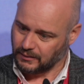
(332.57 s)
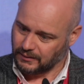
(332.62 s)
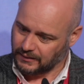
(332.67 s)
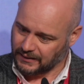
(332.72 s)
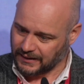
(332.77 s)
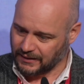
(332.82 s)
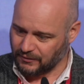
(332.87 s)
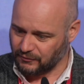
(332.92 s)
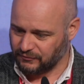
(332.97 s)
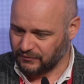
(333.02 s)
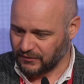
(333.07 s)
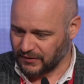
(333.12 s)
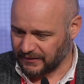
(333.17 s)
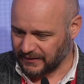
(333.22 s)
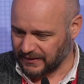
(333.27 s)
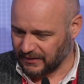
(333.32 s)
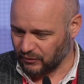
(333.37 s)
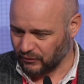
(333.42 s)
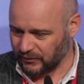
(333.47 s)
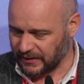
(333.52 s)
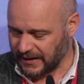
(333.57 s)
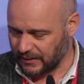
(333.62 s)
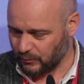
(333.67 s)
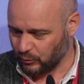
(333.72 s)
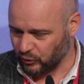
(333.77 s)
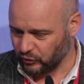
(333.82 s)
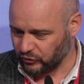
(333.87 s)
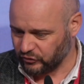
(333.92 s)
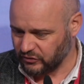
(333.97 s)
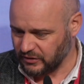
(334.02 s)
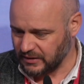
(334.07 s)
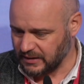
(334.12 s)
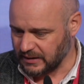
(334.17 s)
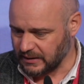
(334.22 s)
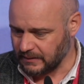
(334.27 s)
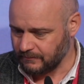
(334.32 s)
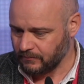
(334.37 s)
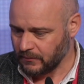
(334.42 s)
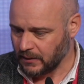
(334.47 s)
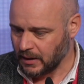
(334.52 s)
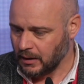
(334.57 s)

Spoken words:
How far that will get, we'll see.